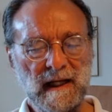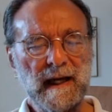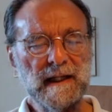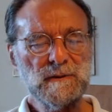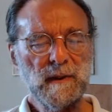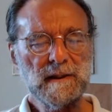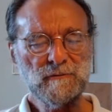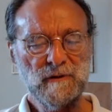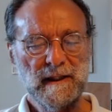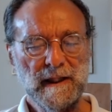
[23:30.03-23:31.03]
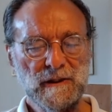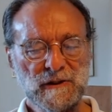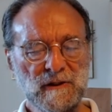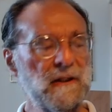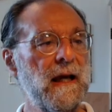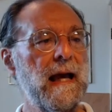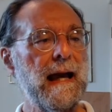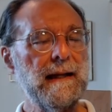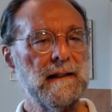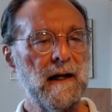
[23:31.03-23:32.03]
as well as relation,
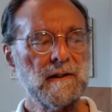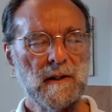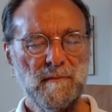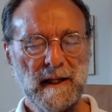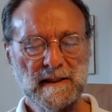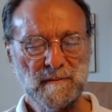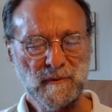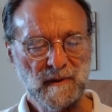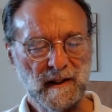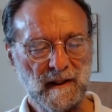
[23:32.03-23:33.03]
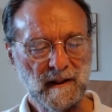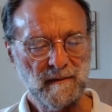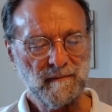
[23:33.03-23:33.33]
and are compatible here.